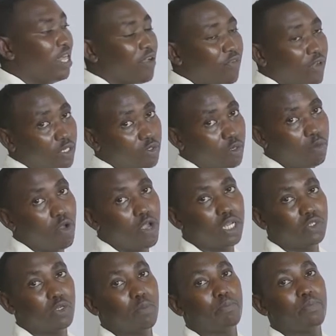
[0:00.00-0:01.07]
therefore it will
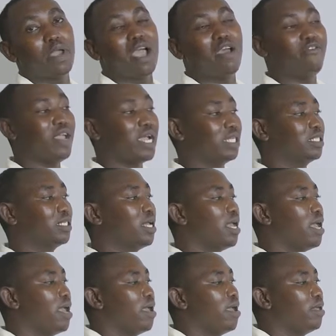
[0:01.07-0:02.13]
going to affect
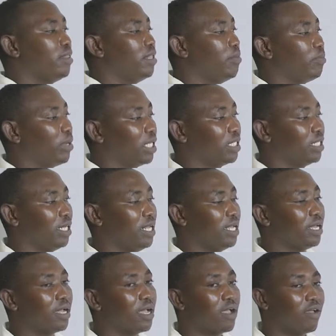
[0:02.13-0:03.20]
the
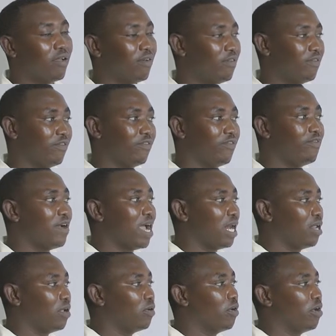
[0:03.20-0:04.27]
preceding
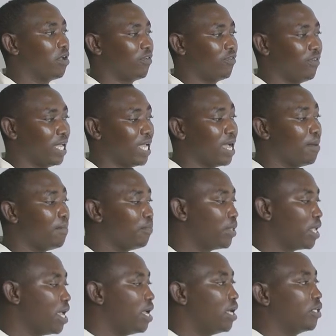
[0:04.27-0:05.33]
value or figure.
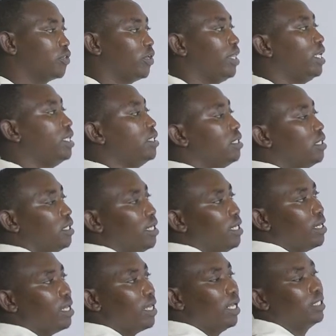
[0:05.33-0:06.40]
So this
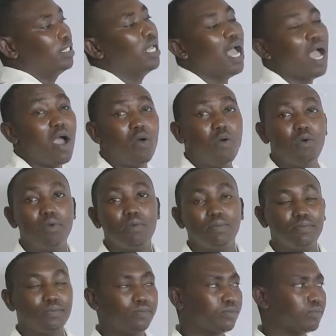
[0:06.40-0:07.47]
is how
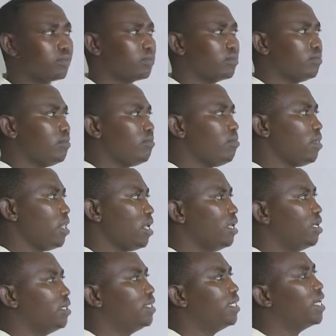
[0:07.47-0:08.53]

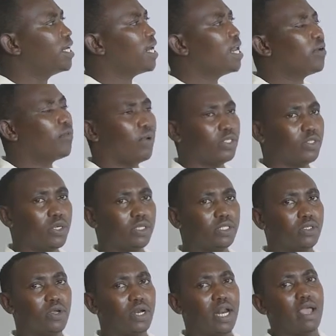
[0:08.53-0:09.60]
generally
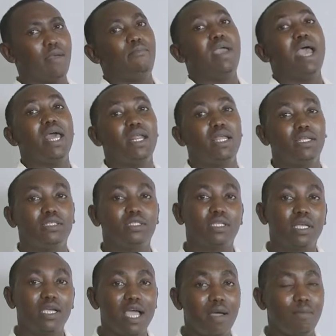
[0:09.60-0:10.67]
questions on bearings
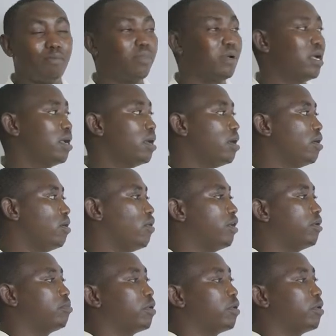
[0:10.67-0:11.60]
come, or